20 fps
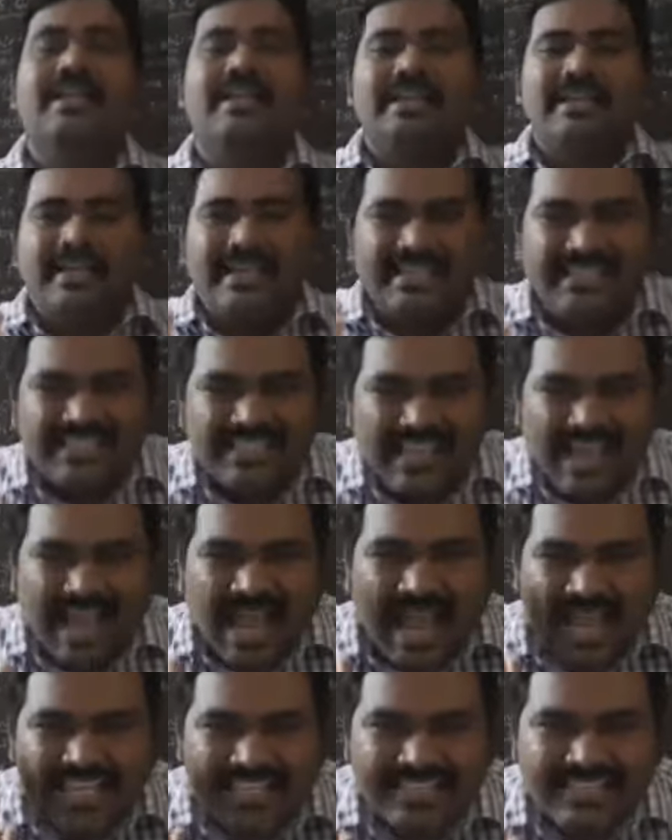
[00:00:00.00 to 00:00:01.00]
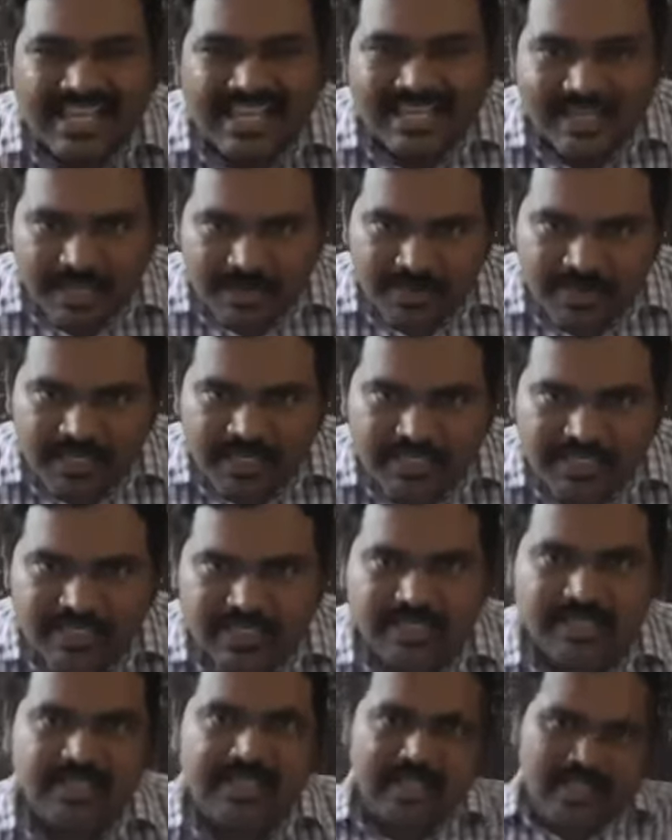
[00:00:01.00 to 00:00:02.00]
it has the
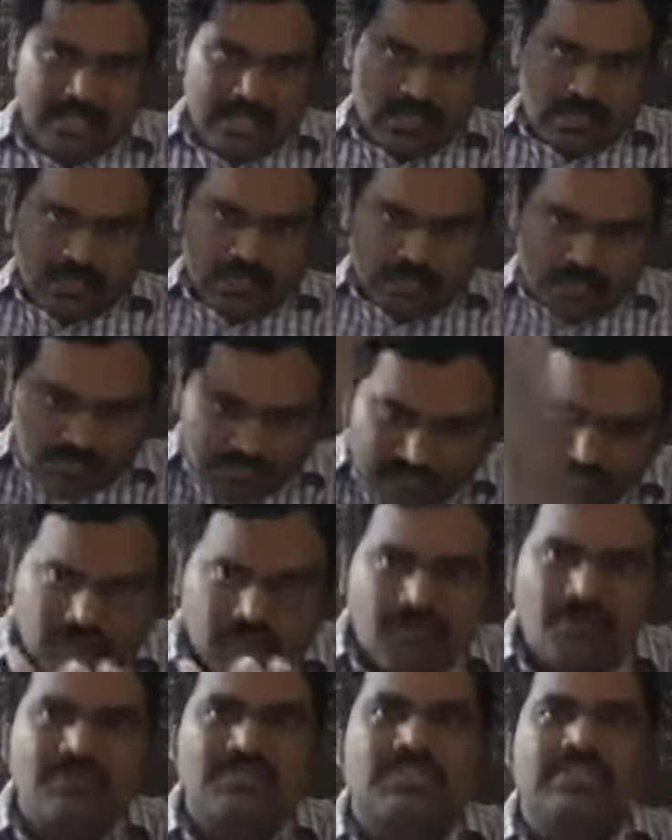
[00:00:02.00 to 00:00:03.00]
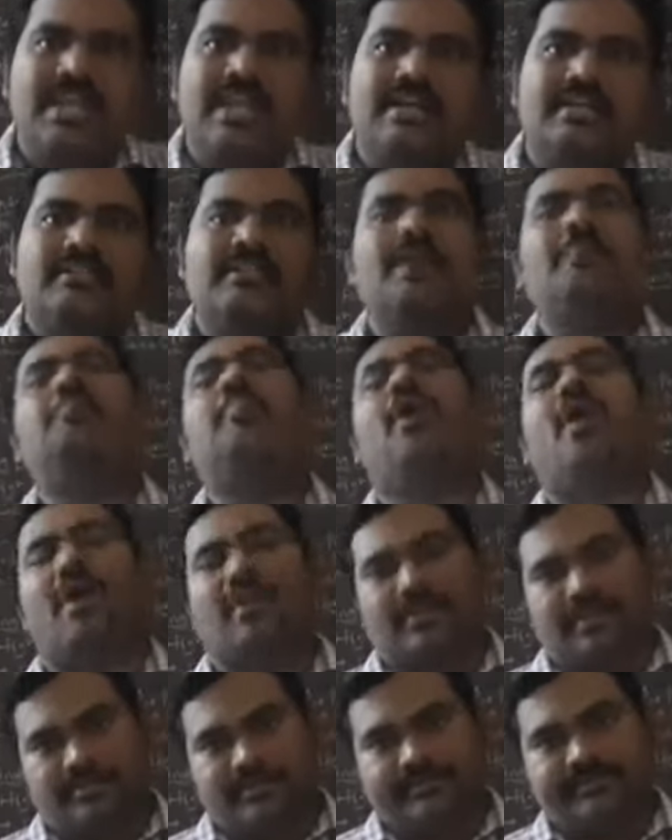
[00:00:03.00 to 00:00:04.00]
ability to dissociate the
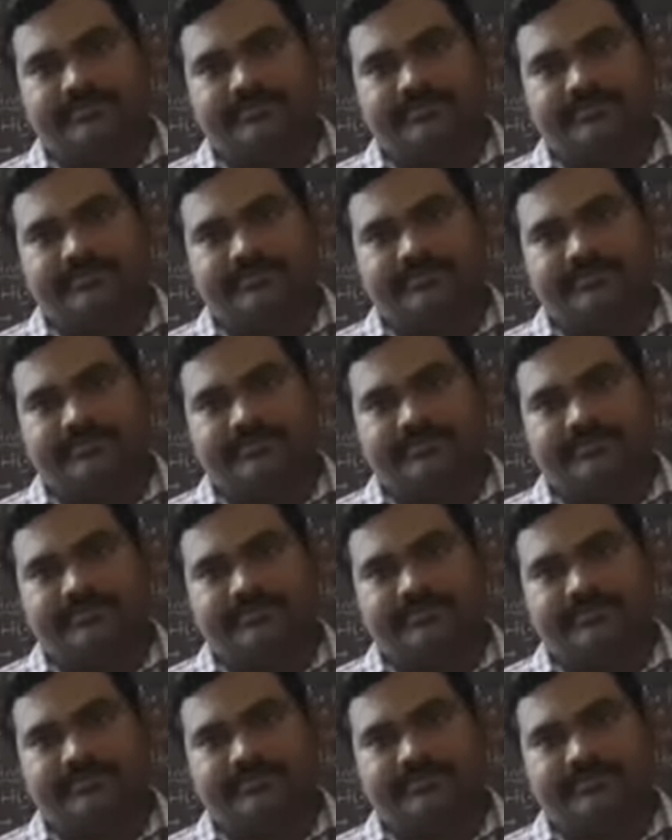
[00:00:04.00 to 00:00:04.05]
bond